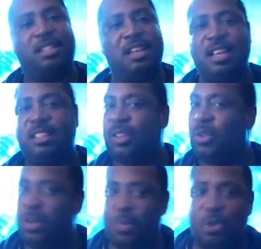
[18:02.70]
gen
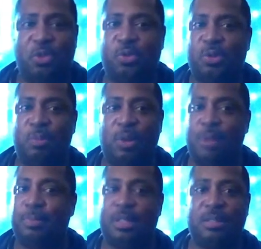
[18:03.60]
Sony went through some
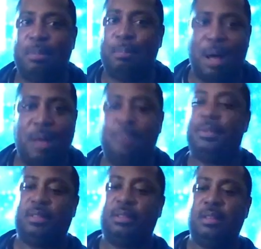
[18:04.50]
lumps and some
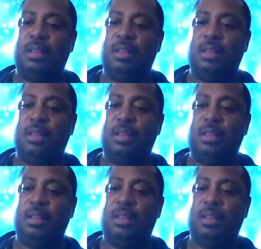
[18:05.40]
bumps.